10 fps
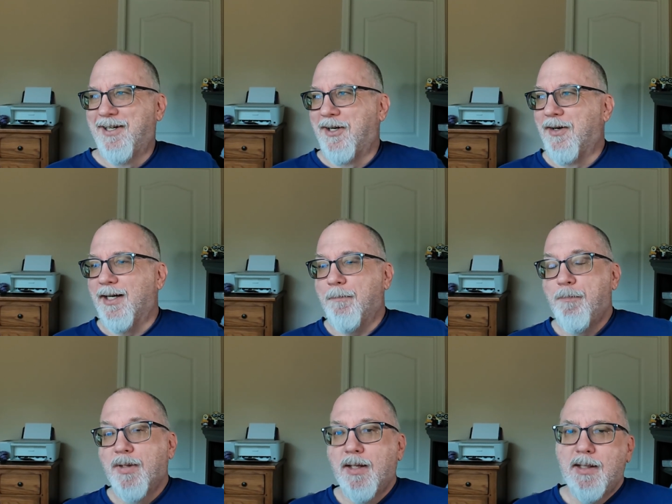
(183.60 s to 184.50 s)
All right.
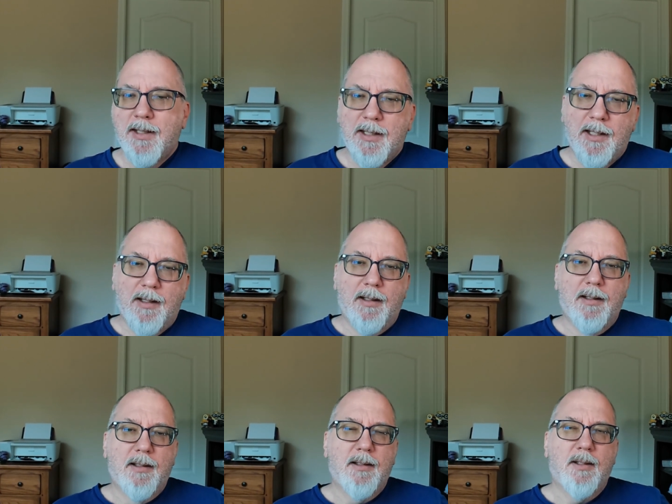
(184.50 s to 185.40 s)

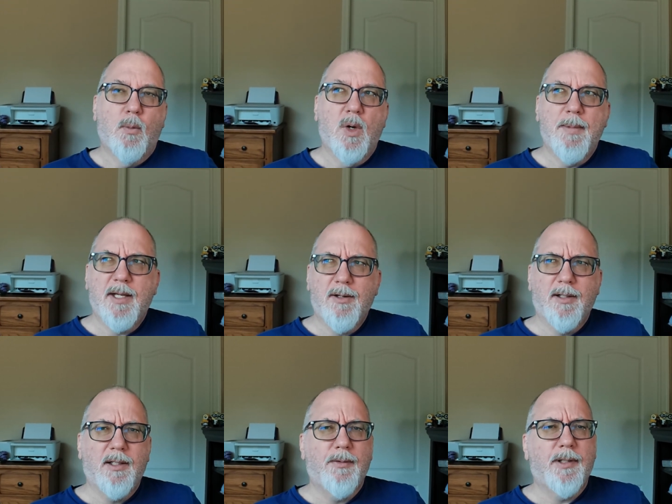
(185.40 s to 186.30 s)
Uh, what am I
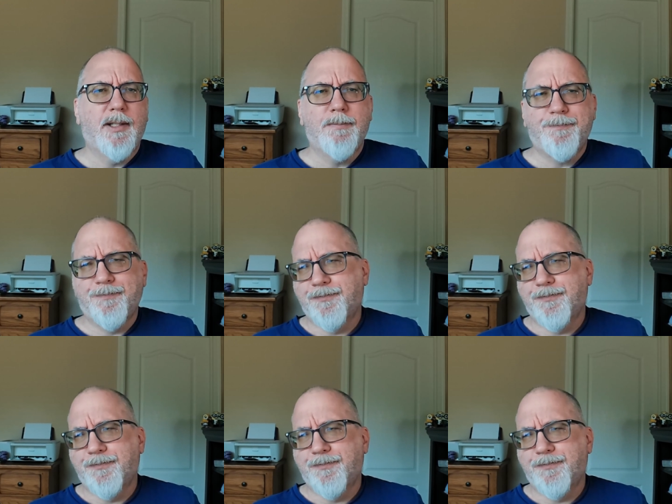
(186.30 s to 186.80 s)
currently reading?